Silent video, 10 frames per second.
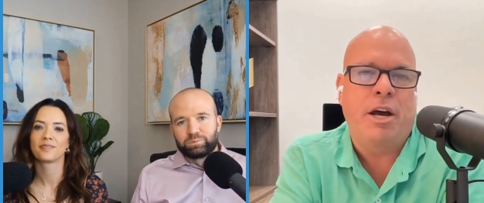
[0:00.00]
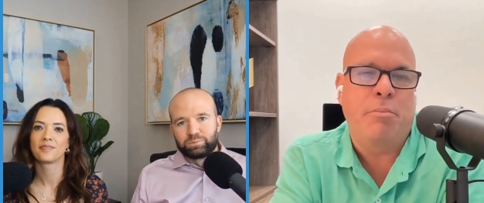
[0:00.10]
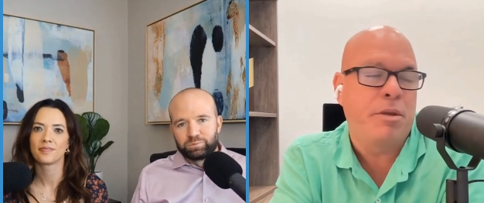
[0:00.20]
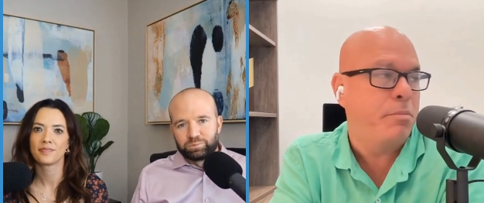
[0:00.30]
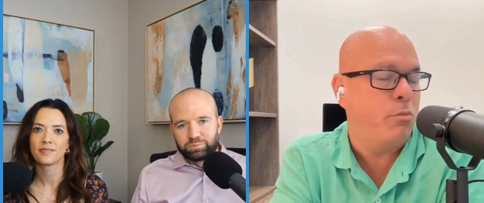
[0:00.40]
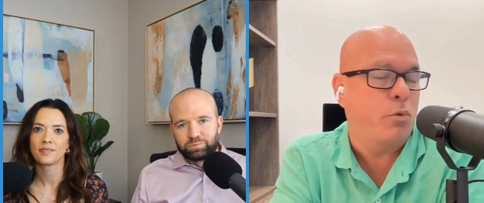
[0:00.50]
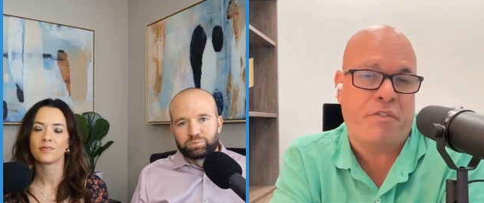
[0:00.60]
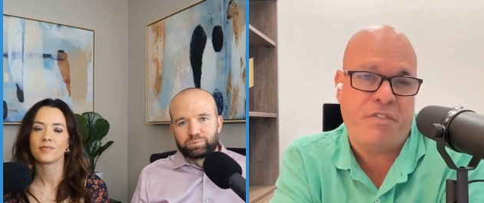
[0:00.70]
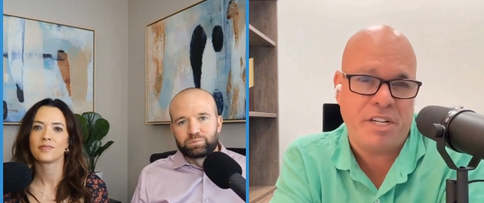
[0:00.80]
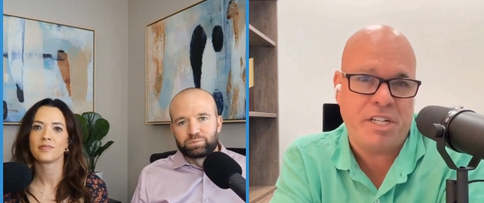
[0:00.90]
Speaker 1: help them be more
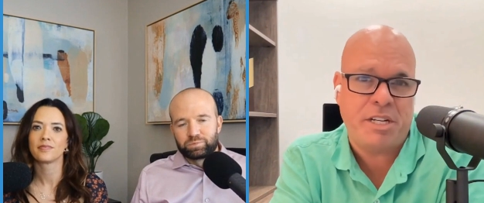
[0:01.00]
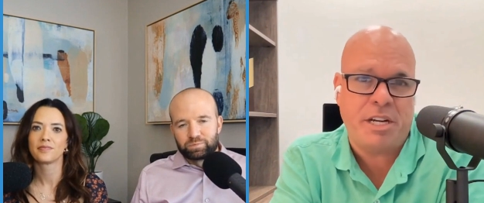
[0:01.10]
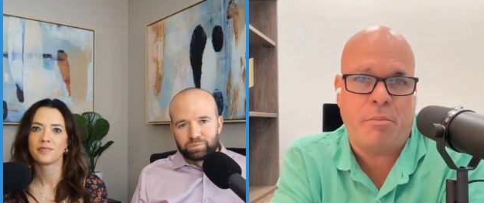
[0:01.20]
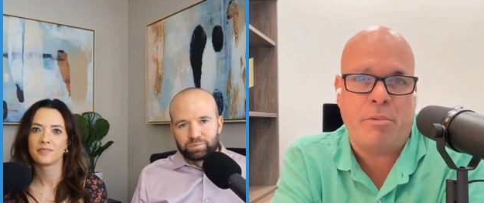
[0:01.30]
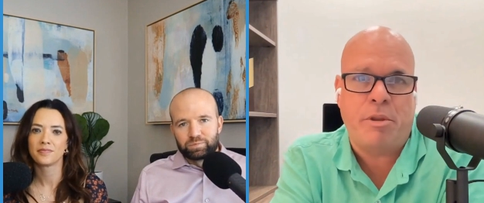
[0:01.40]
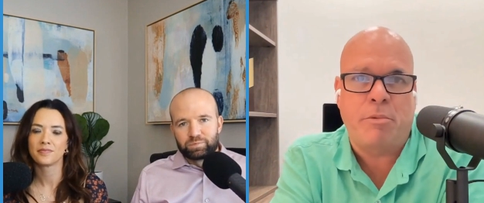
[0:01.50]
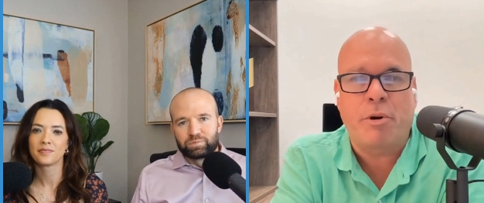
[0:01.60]
efficient, help them